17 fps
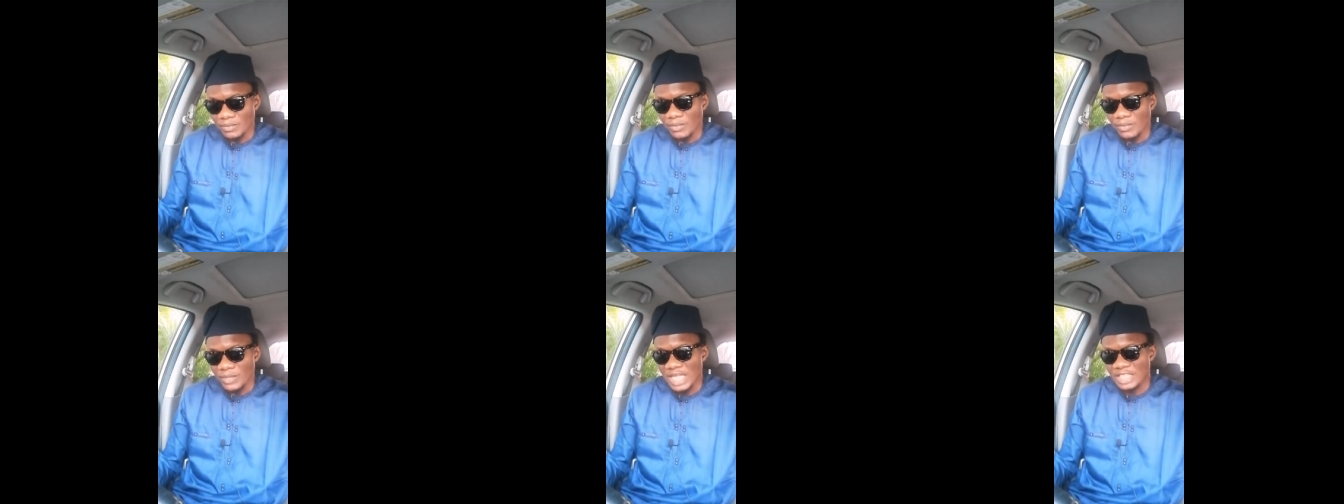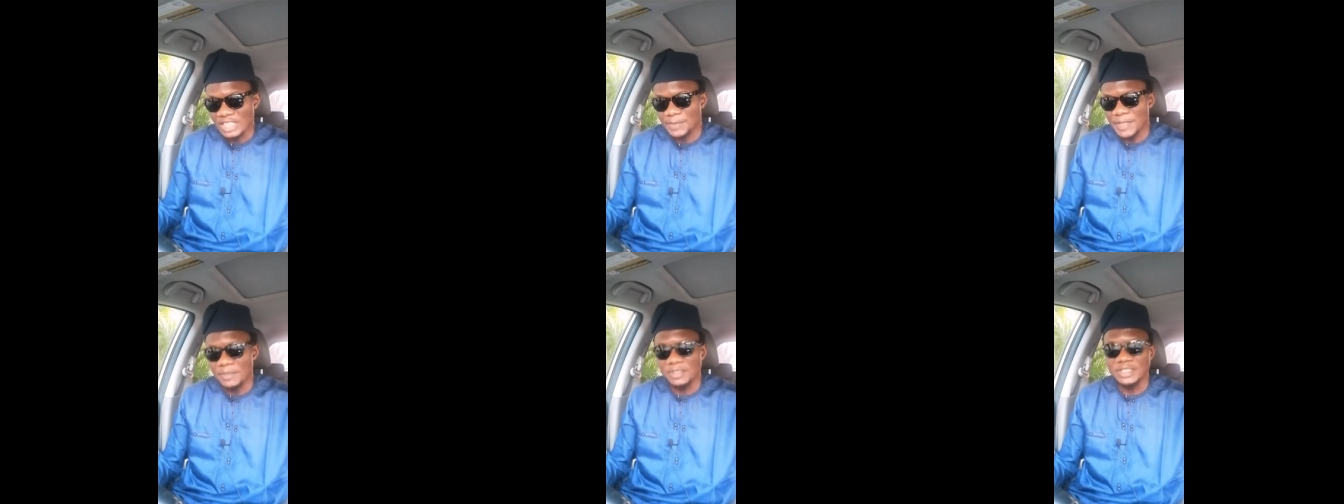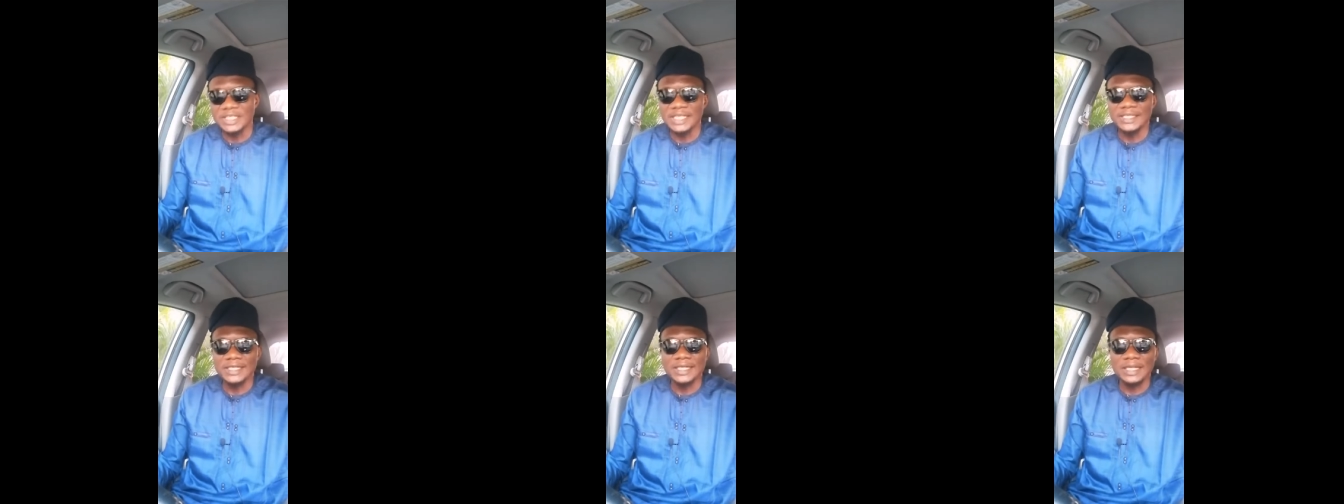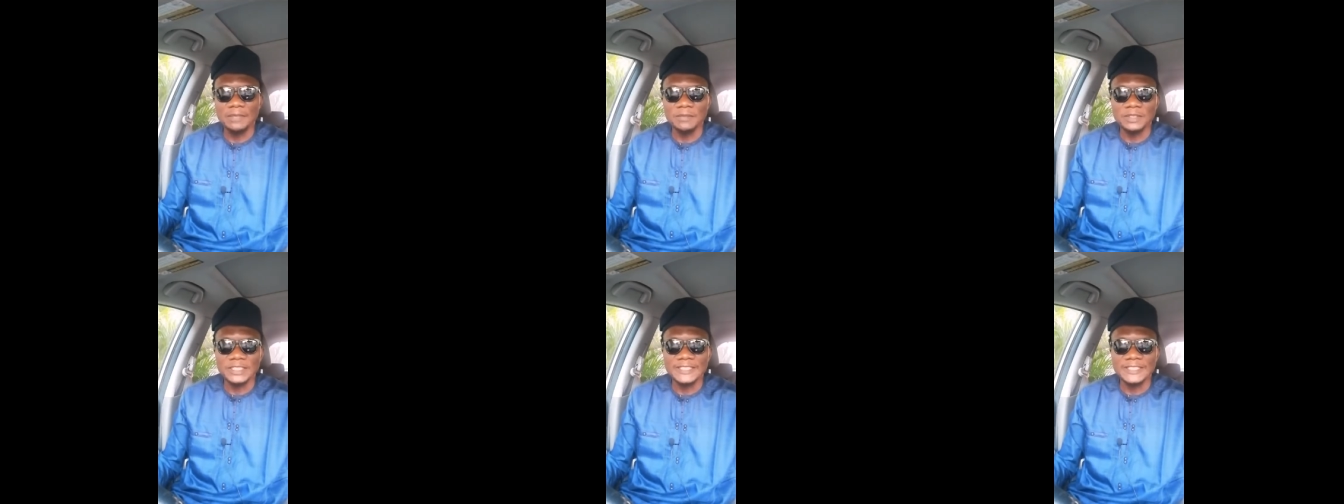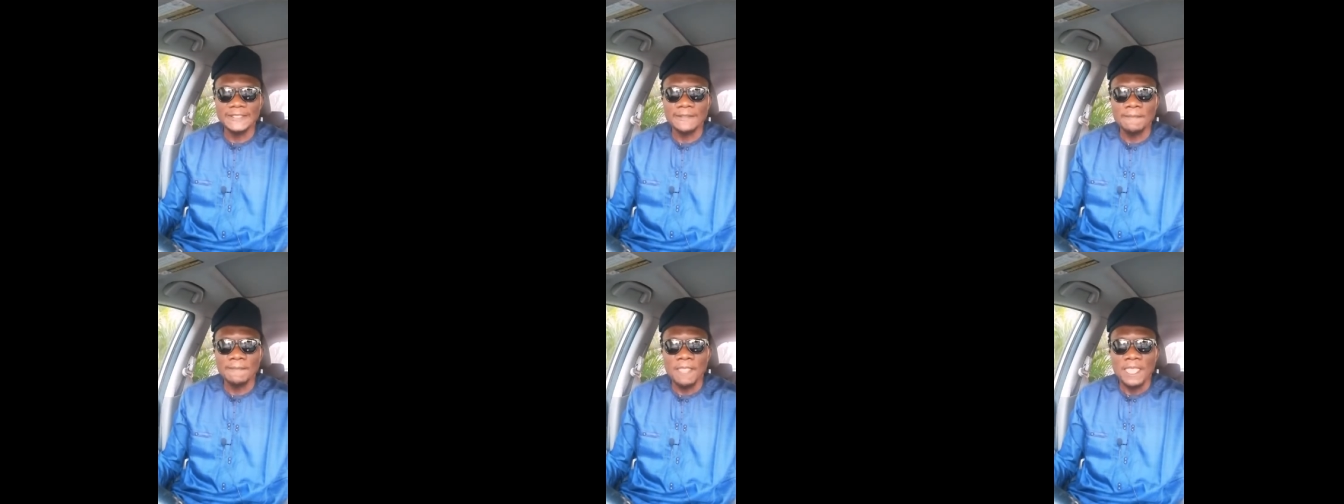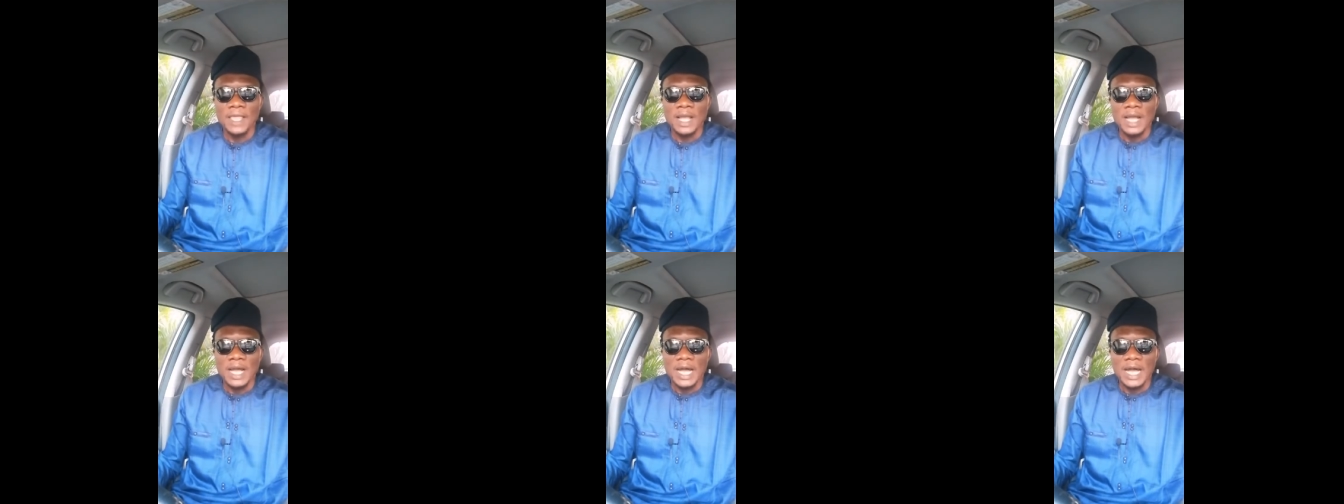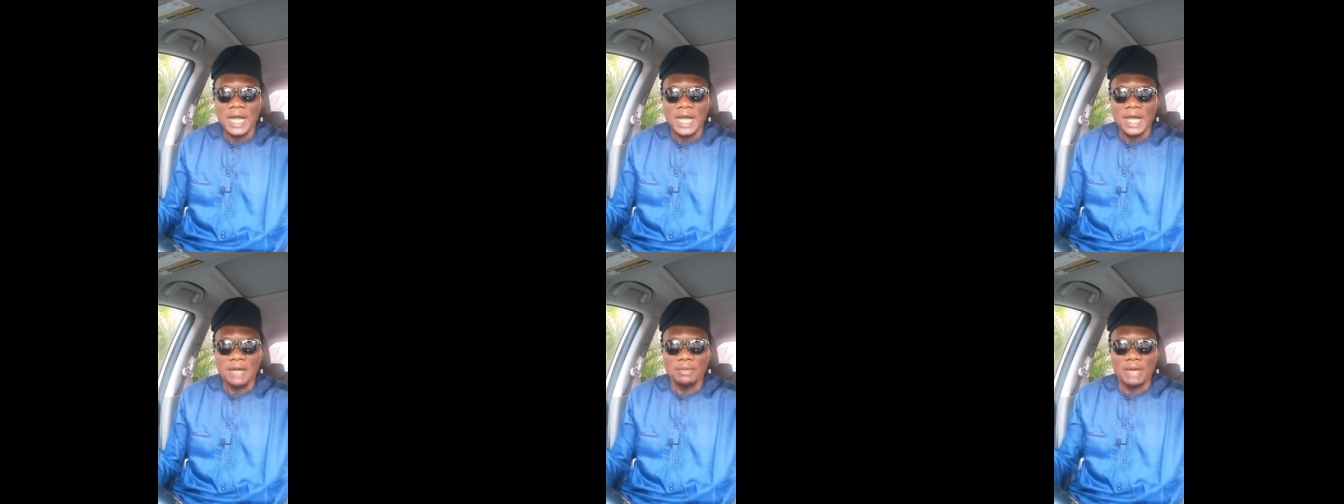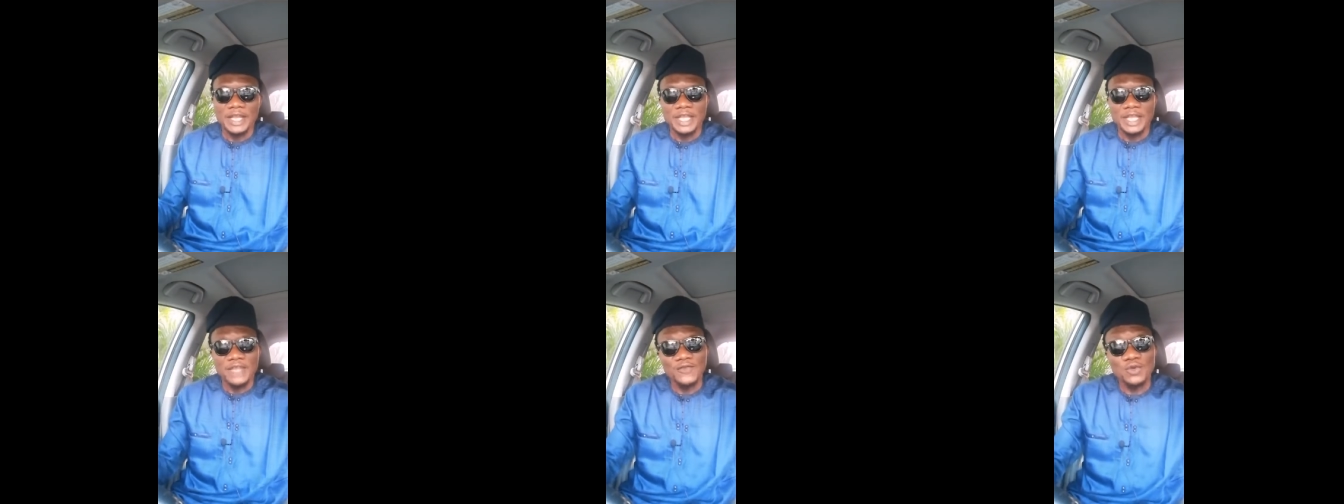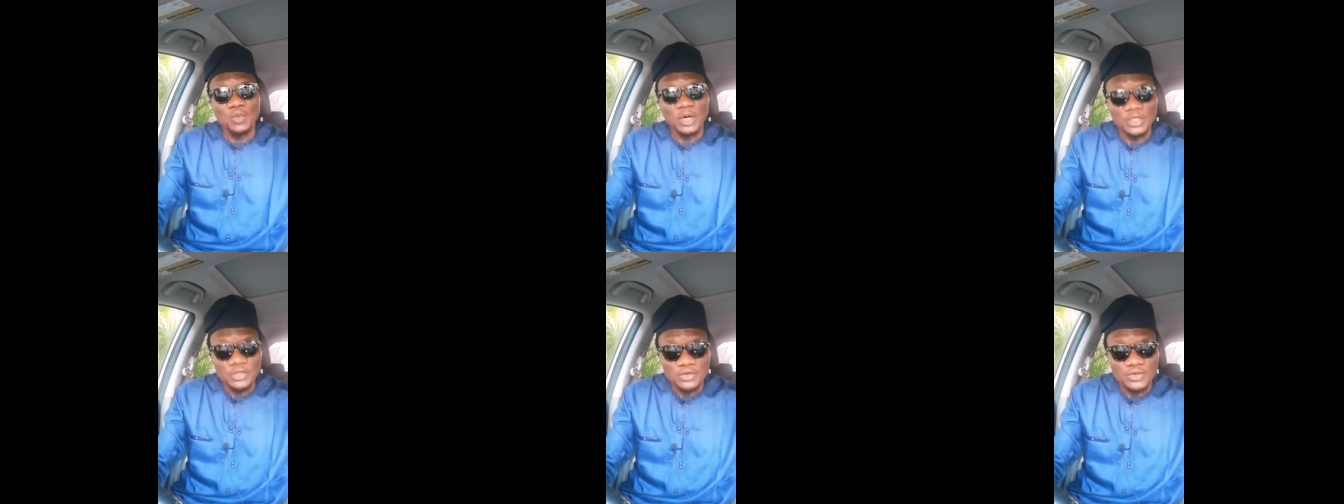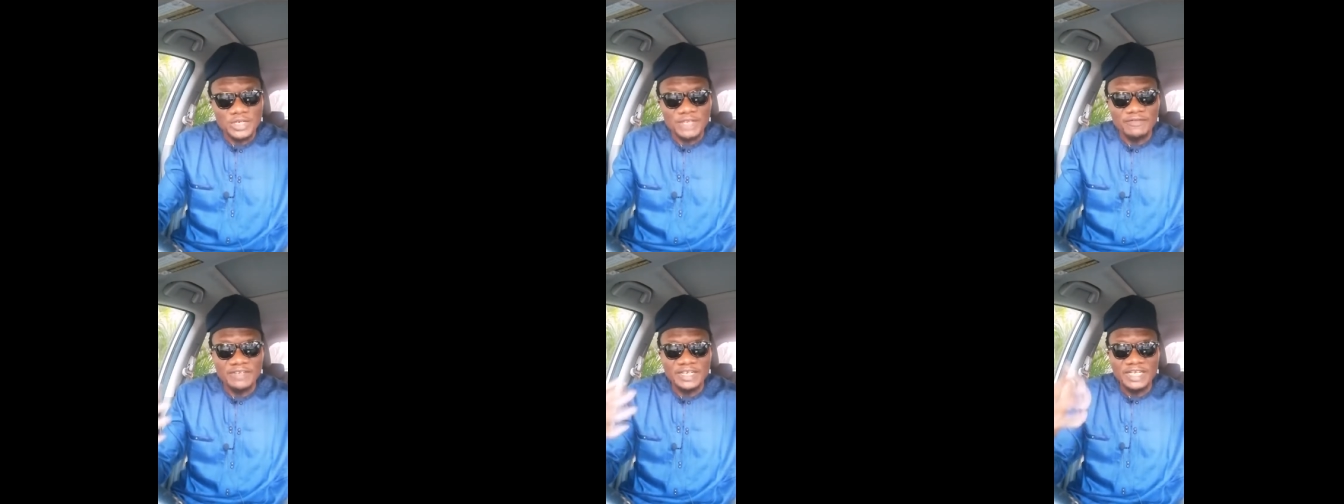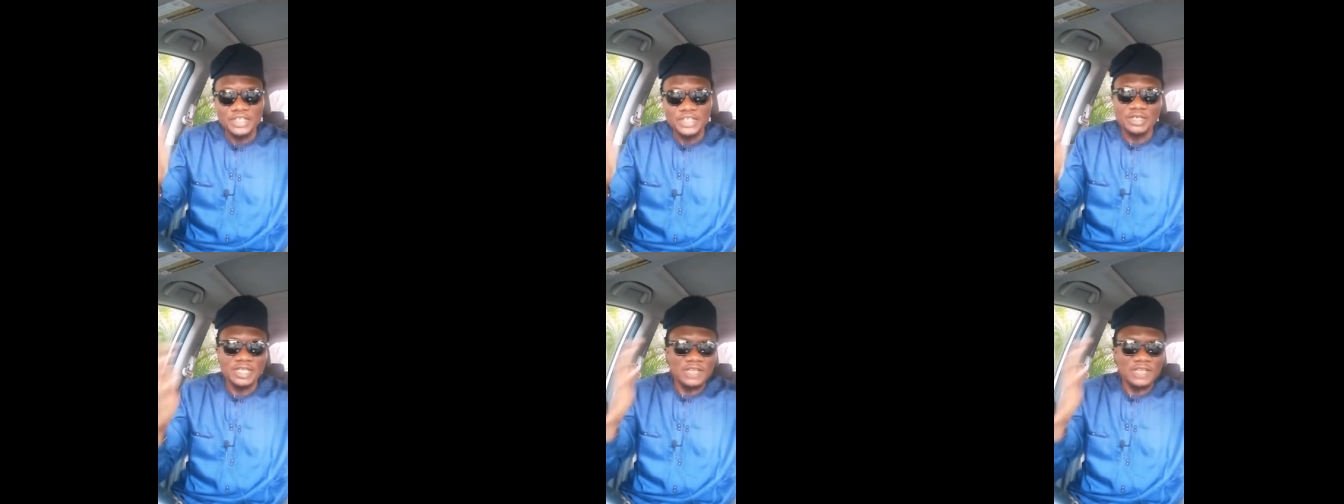I spend more time than I budgeted. And if you want to do divination,